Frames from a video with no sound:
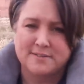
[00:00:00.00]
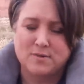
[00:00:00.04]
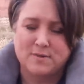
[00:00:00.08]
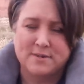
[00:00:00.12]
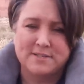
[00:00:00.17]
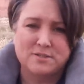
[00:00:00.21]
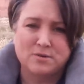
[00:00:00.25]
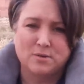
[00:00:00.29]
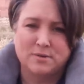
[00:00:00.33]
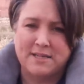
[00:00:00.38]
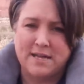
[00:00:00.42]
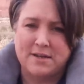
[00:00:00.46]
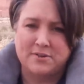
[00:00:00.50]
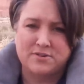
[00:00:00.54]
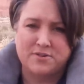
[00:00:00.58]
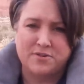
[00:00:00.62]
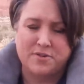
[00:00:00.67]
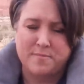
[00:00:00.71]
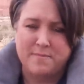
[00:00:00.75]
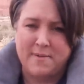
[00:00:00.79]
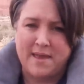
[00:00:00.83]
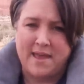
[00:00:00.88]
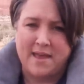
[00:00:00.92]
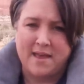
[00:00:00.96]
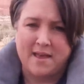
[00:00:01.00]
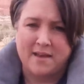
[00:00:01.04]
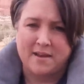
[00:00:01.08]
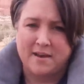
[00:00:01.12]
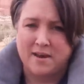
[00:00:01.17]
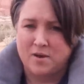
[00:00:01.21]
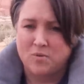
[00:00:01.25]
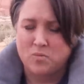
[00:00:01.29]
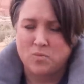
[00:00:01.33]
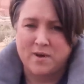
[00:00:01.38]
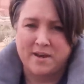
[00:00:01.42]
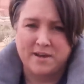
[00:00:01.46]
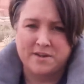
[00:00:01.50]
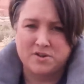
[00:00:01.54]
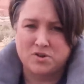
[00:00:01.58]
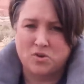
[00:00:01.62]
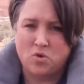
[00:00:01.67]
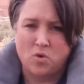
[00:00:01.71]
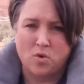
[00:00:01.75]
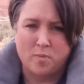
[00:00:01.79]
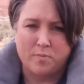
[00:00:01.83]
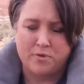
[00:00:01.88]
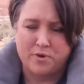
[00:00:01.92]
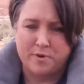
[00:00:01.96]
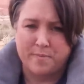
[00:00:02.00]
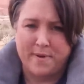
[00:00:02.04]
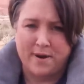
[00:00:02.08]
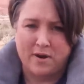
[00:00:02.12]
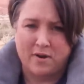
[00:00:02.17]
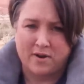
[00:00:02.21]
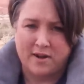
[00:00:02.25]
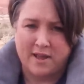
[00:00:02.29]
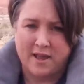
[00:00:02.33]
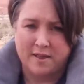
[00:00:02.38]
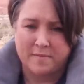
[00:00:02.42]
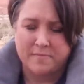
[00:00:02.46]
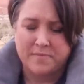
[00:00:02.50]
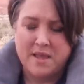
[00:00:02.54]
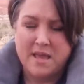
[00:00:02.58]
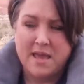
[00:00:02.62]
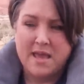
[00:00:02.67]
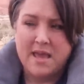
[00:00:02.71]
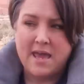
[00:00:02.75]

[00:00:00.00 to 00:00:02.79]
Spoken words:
So I sold out to the man and went into corporate America,